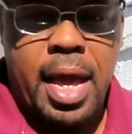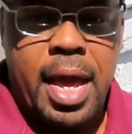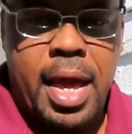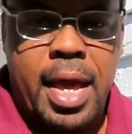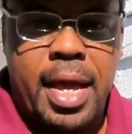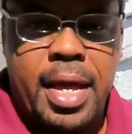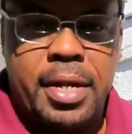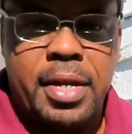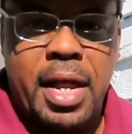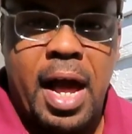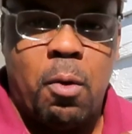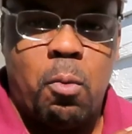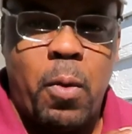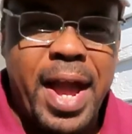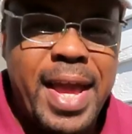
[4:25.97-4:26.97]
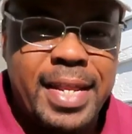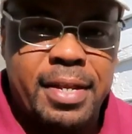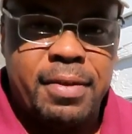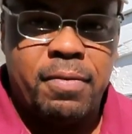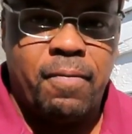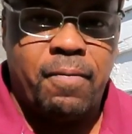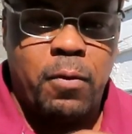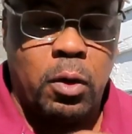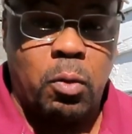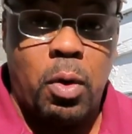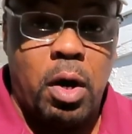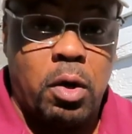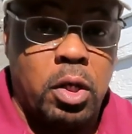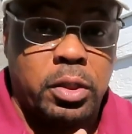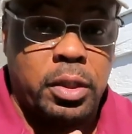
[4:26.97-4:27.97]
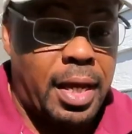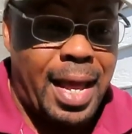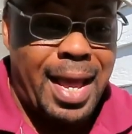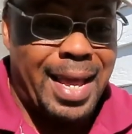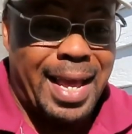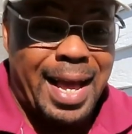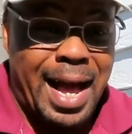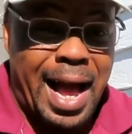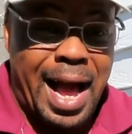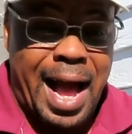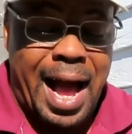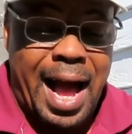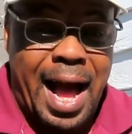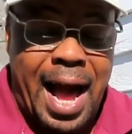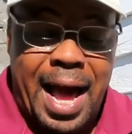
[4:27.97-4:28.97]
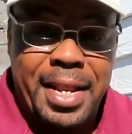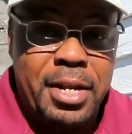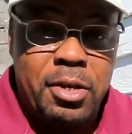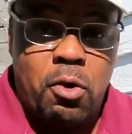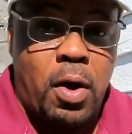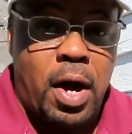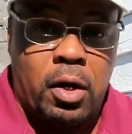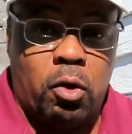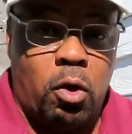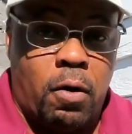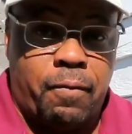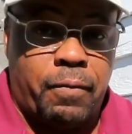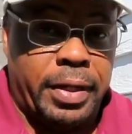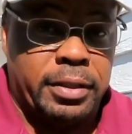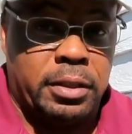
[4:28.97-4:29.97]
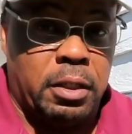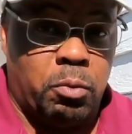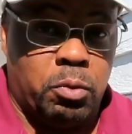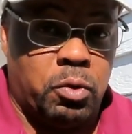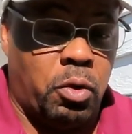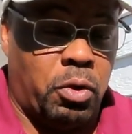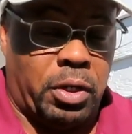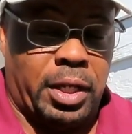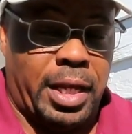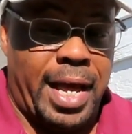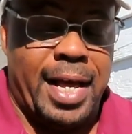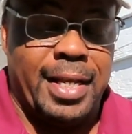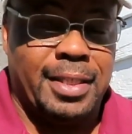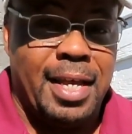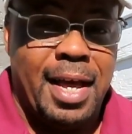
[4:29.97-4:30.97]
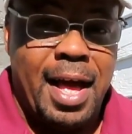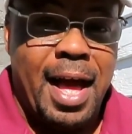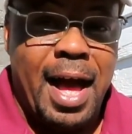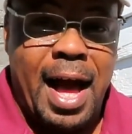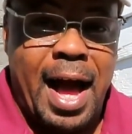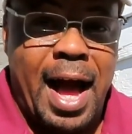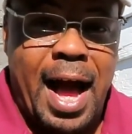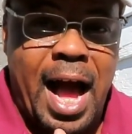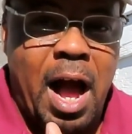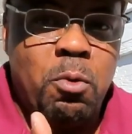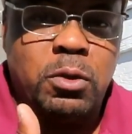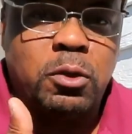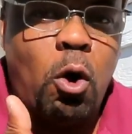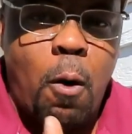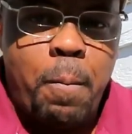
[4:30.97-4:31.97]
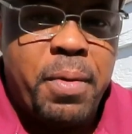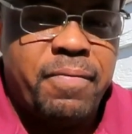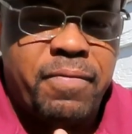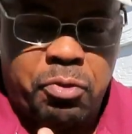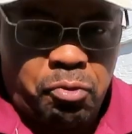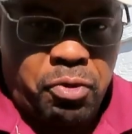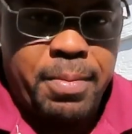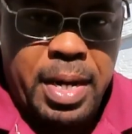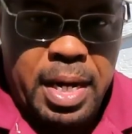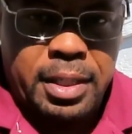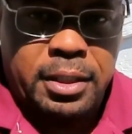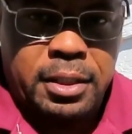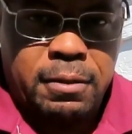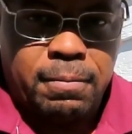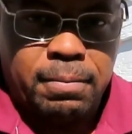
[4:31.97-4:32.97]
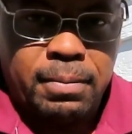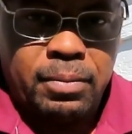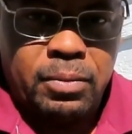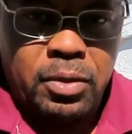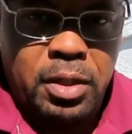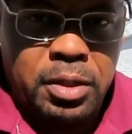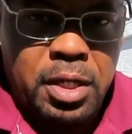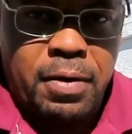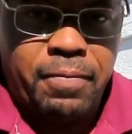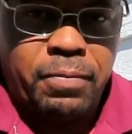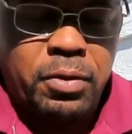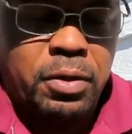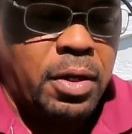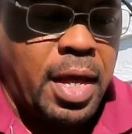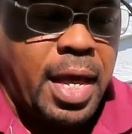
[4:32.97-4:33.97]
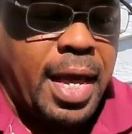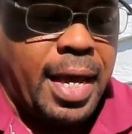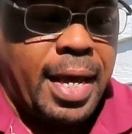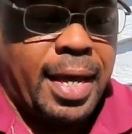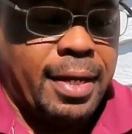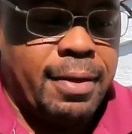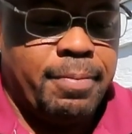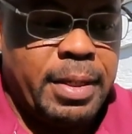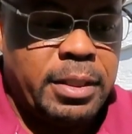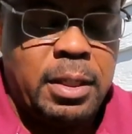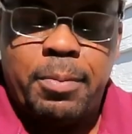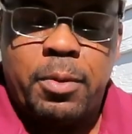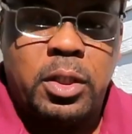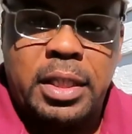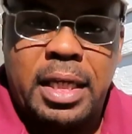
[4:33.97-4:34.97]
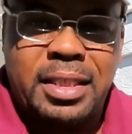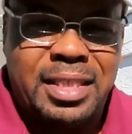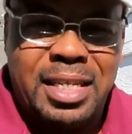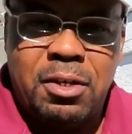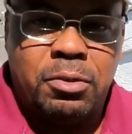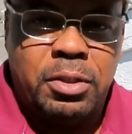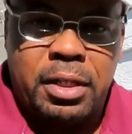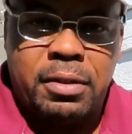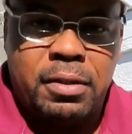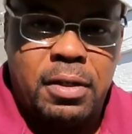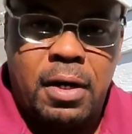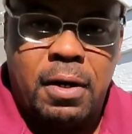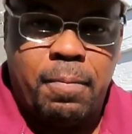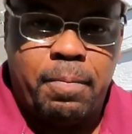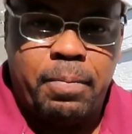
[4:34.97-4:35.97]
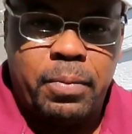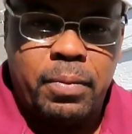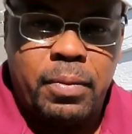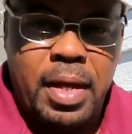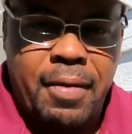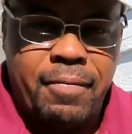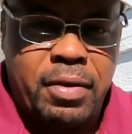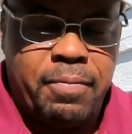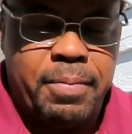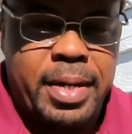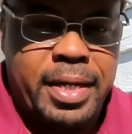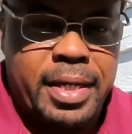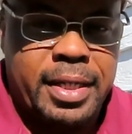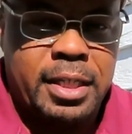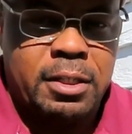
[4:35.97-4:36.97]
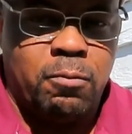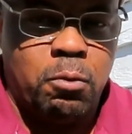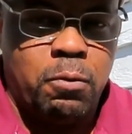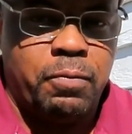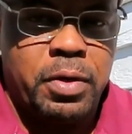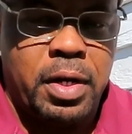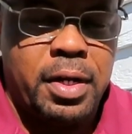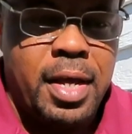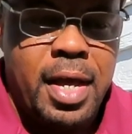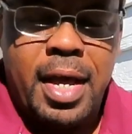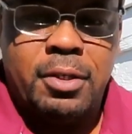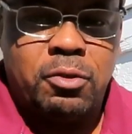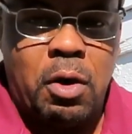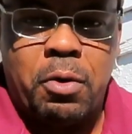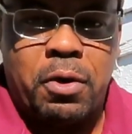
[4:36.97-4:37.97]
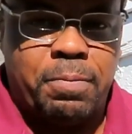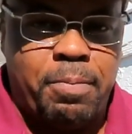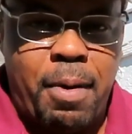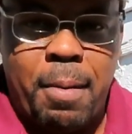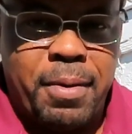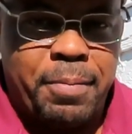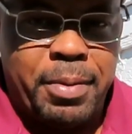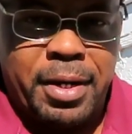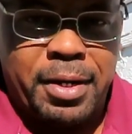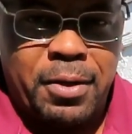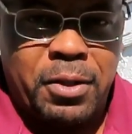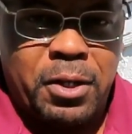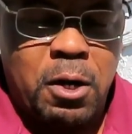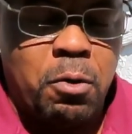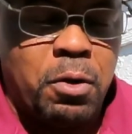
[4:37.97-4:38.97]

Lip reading: And I waited for a while because, hey, I didn't know how long Flex Seal was going to last. I was hoping for 3 months. Enough to, and it messed up because I still didn't have enough money to get the roof done. So I would have probably put another